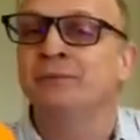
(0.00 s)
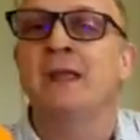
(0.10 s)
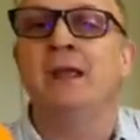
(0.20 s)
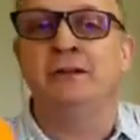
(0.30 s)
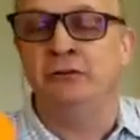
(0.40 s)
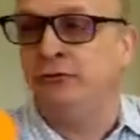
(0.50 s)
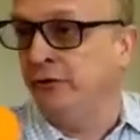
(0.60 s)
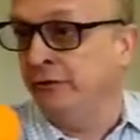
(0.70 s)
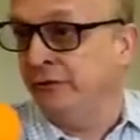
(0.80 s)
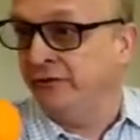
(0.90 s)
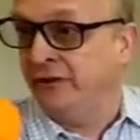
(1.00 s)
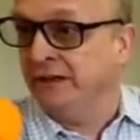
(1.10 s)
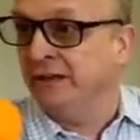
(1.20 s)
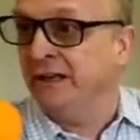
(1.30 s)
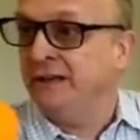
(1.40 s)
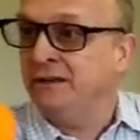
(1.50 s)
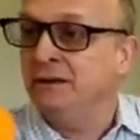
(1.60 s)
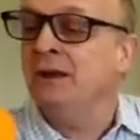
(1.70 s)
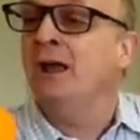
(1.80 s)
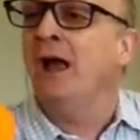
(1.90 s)
You tune the signal in,
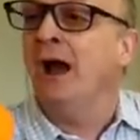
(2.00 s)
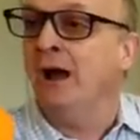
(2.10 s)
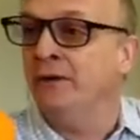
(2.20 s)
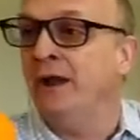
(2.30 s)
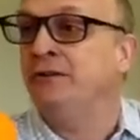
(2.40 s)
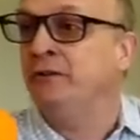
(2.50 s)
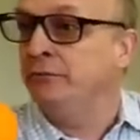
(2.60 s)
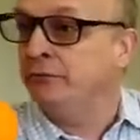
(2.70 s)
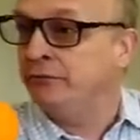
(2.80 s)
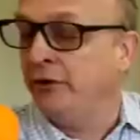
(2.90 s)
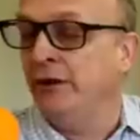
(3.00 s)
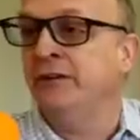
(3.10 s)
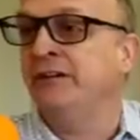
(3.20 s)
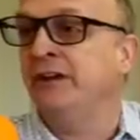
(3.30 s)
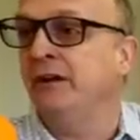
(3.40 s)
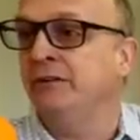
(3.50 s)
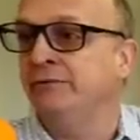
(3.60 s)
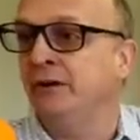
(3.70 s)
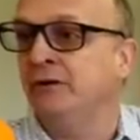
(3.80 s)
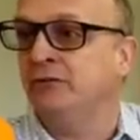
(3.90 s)
and then you turn the decoder
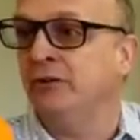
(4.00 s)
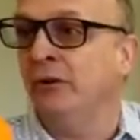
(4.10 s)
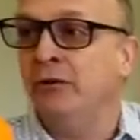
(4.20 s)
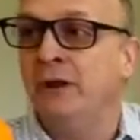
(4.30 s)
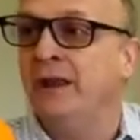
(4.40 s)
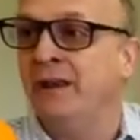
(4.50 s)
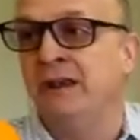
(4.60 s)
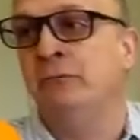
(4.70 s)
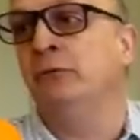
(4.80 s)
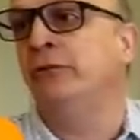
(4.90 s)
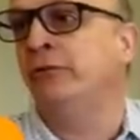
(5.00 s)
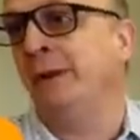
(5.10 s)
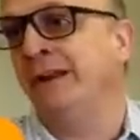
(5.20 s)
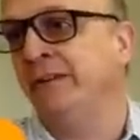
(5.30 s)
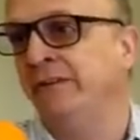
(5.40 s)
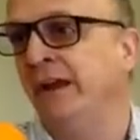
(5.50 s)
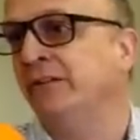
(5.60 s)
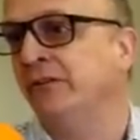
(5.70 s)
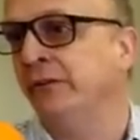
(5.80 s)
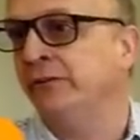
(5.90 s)
function on, and then it will display the
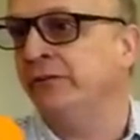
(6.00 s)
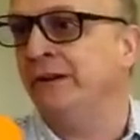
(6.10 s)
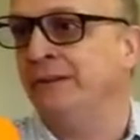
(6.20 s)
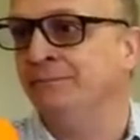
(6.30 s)
text on the screen.